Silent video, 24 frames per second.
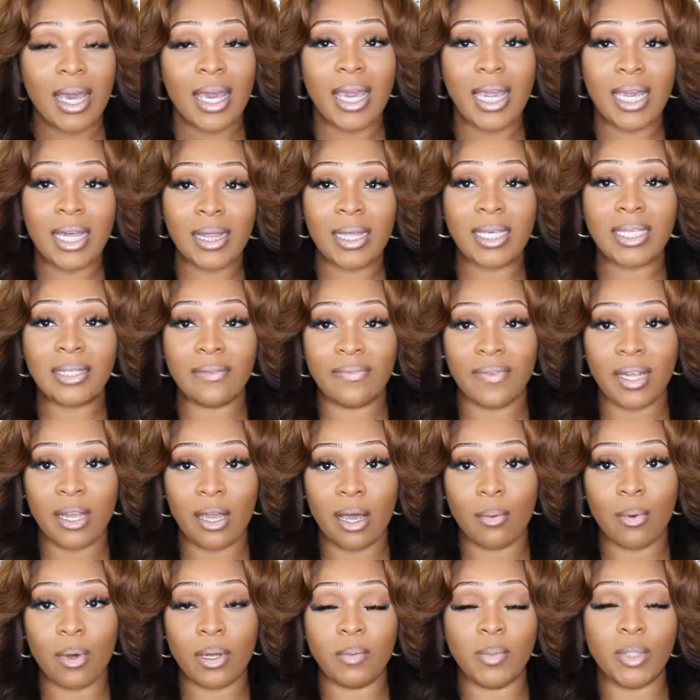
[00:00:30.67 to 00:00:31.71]
In this video,
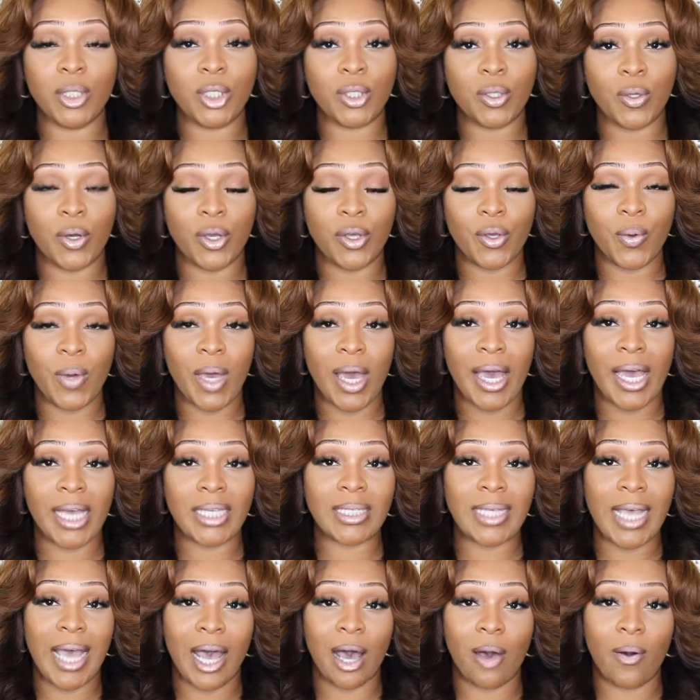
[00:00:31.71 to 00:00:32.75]
I'm going to be showing you
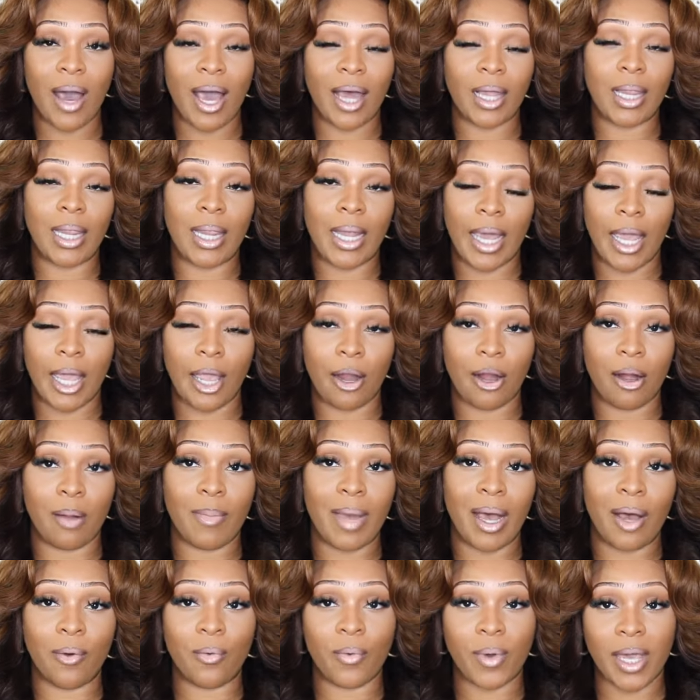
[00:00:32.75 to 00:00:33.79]
guys how I layer
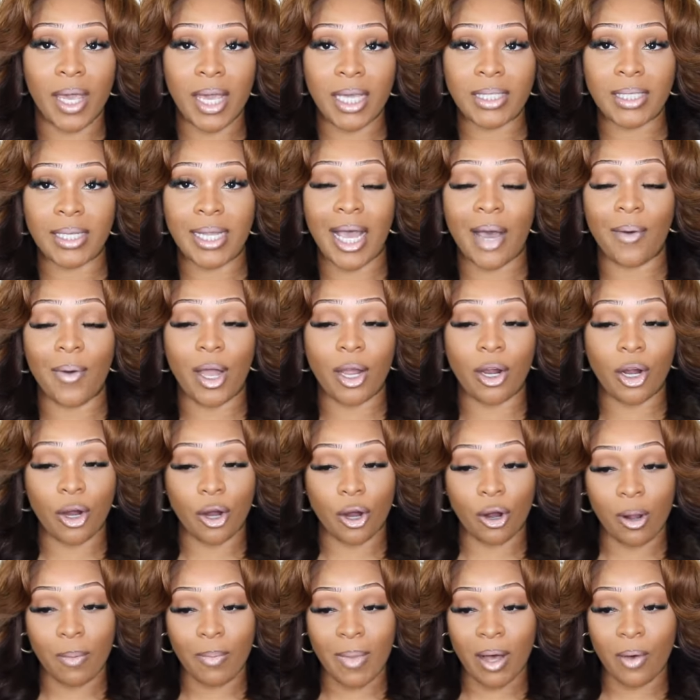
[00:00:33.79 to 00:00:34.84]
my wigs and how I
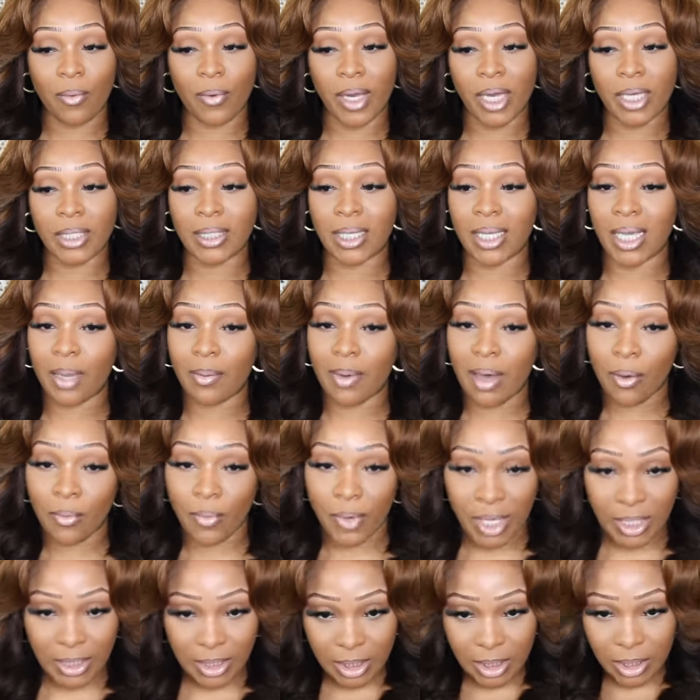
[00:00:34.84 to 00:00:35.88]
curl my wigs to get my
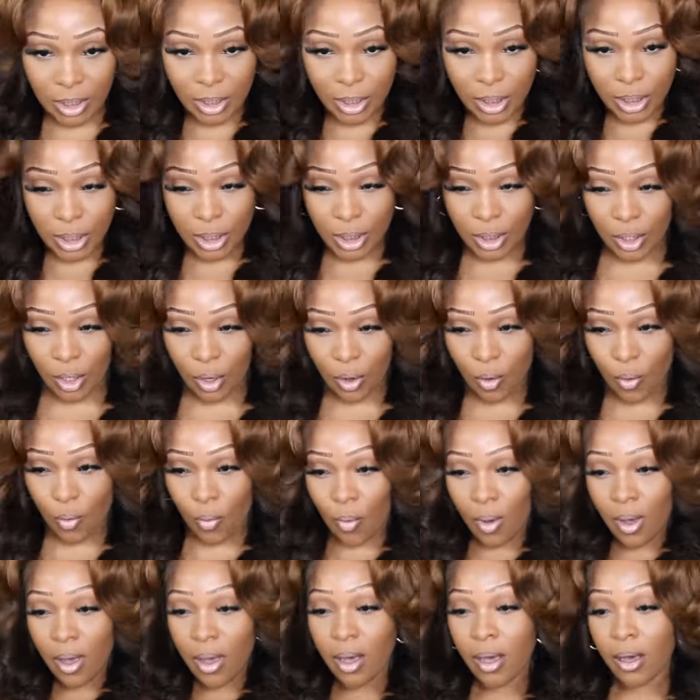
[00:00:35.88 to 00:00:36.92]
wigs to look
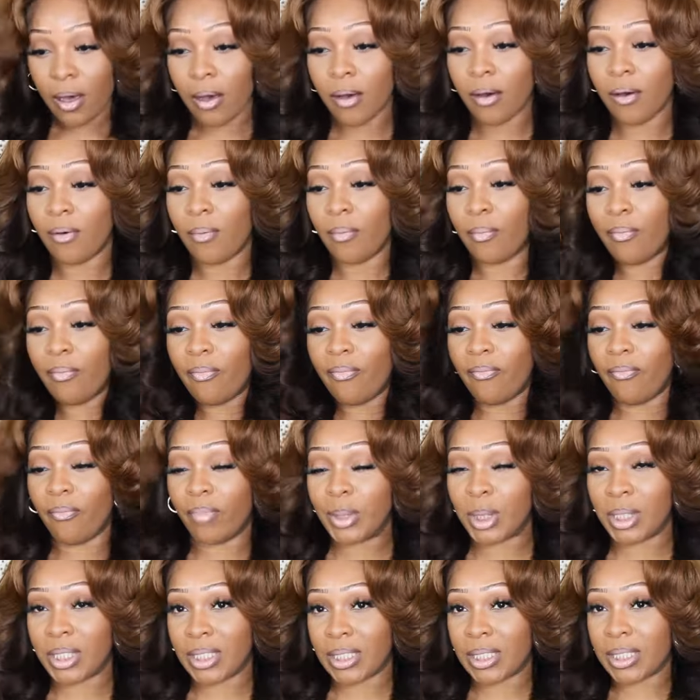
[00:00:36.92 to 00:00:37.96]
so
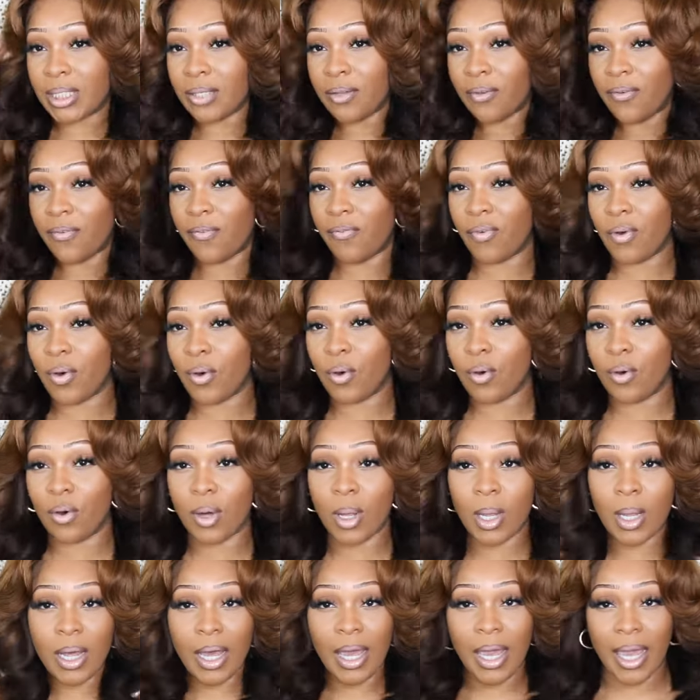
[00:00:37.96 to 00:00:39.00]
just
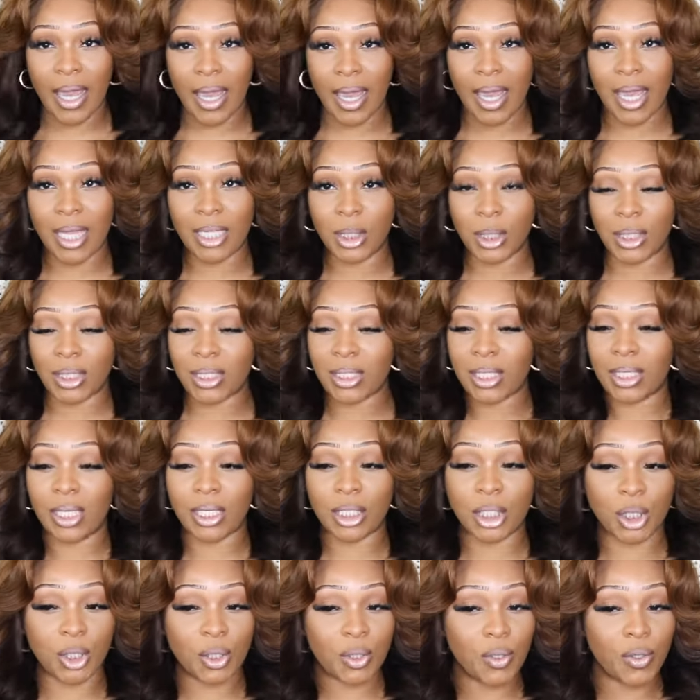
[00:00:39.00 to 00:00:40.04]
full and just
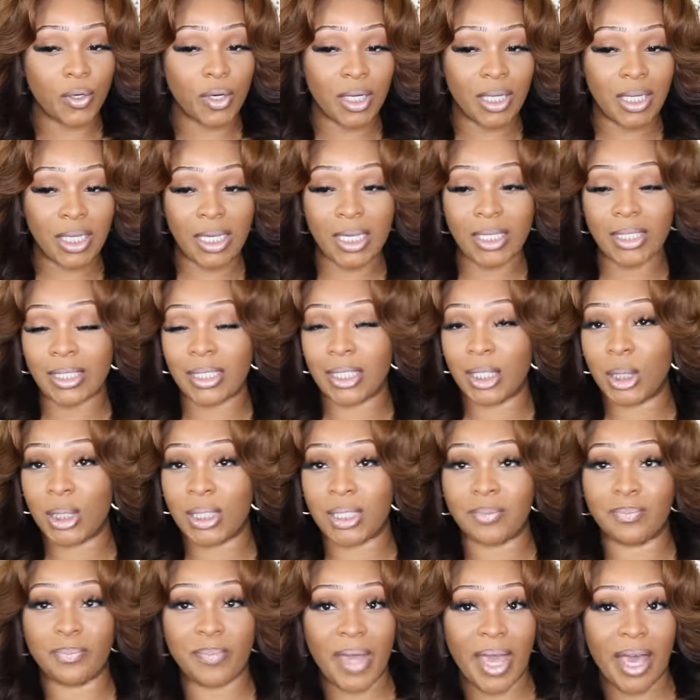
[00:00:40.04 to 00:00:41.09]
luxurious and
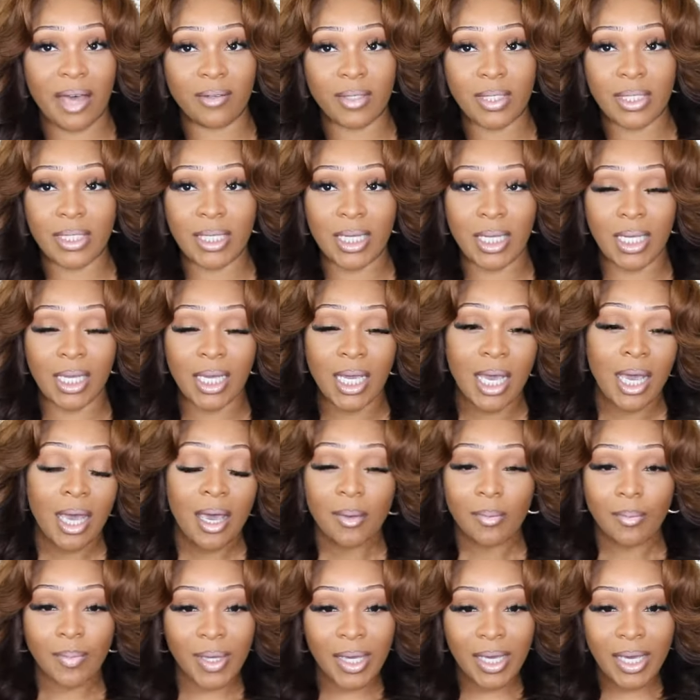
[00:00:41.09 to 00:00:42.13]
just bouncy,
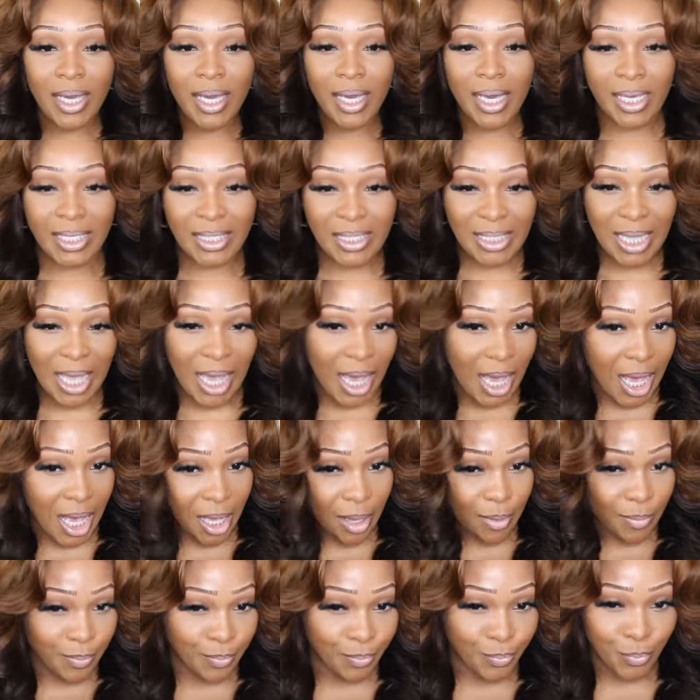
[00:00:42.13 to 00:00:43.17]
because
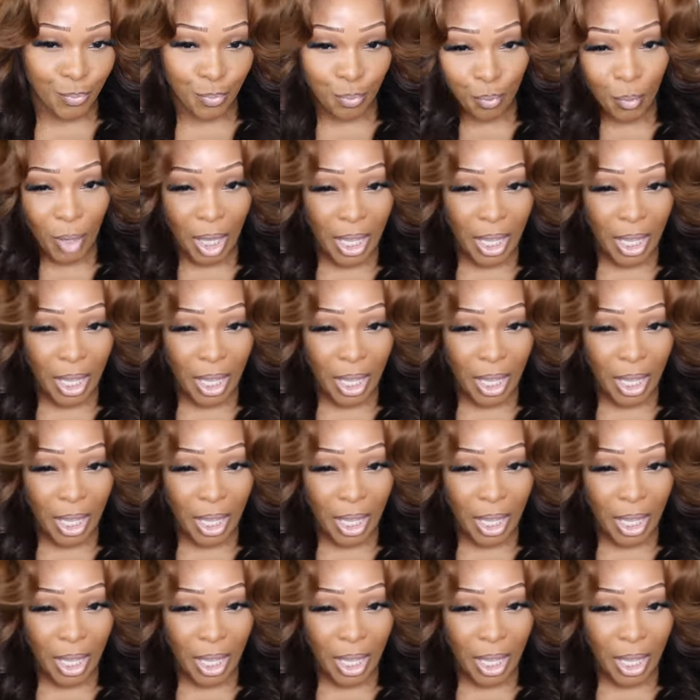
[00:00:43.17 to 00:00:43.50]
um